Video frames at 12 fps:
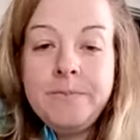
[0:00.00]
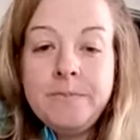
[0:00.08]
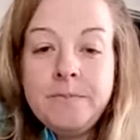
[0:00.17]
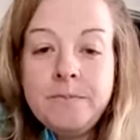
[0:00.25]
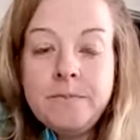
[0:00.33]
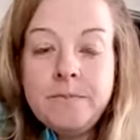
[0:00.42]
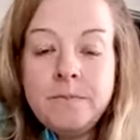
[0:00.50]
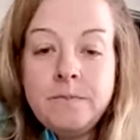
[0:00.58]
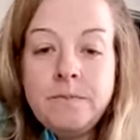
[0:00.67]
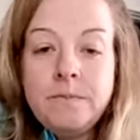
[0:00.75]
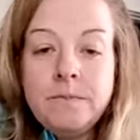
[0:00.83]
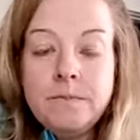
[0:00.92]

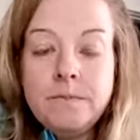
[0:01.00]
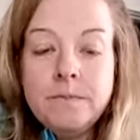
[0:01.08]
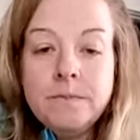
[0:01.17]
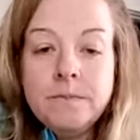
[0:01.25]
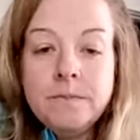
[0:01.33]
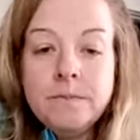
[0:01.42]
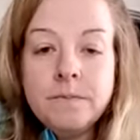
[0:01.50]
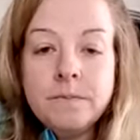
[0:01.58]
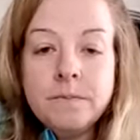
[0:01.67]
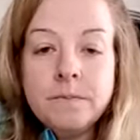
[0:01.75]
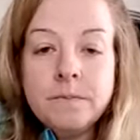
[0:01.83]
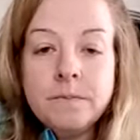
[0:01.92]

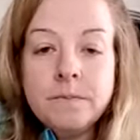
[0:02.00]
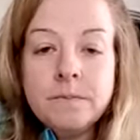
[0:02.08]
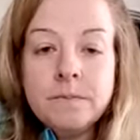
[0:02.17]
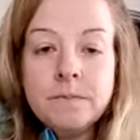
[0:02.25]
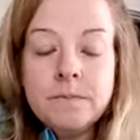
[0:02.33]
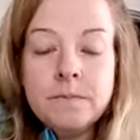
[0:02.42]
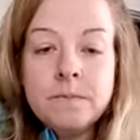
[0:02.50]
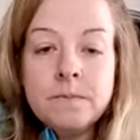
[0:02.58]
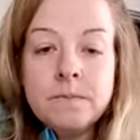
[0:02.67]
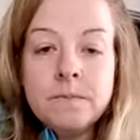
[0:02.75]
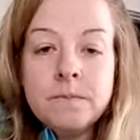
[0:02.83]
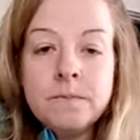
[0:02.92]

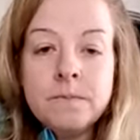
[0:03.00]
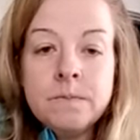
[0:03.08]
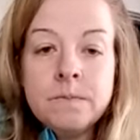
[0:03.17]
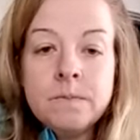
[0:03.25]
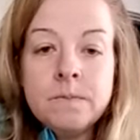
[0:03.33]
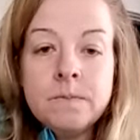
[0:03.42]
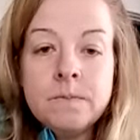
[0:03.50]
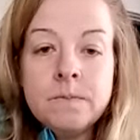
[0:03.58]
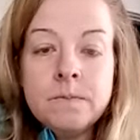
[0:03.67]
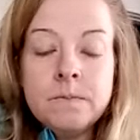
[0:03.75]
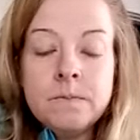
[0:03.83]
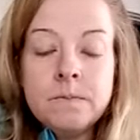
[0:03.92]

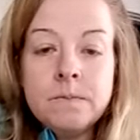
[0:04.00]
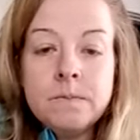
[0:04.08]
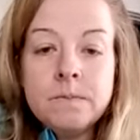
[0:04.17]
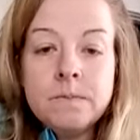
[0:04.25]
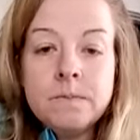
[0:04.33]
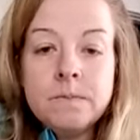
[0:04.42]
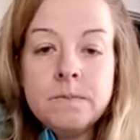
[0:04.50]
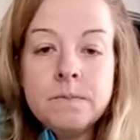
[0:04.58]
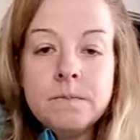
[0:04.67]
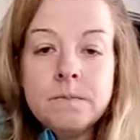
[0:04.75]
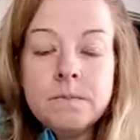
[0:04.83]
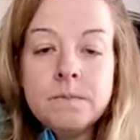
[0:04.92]

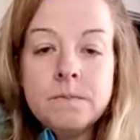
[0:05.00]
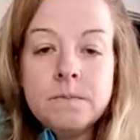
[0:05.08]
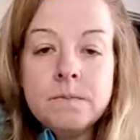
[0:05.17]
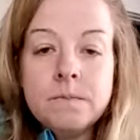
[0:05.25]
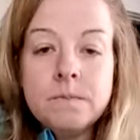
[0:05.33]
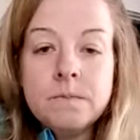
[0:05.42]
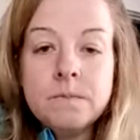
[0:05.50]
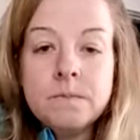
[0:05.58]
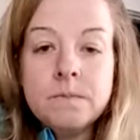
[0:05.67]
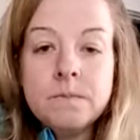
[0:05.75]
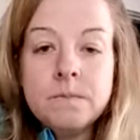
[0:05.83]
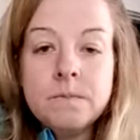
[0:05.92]

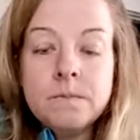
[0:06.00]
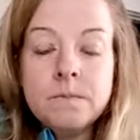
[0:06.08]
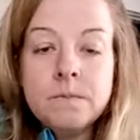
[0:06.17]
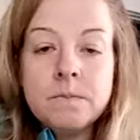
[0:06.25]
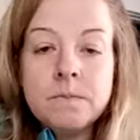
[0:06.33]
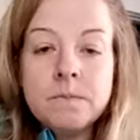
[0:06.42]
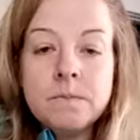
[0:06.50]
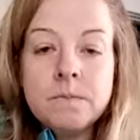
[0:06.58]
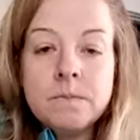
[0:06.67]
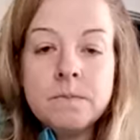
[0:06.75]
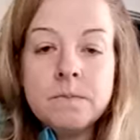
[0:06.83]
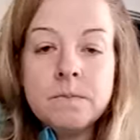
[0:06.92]

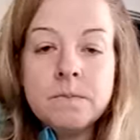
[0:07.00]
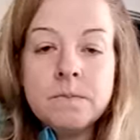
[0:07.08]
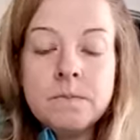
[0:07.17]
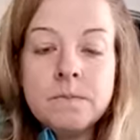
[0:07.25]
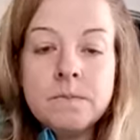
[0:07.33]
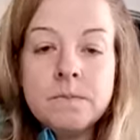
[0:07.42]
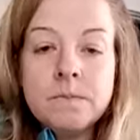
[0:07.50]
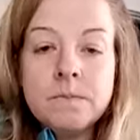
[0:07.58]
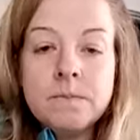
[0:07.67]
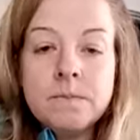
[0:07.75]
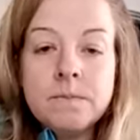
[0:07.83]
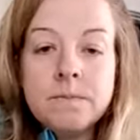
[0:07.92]
No words are spoken by the person on screen.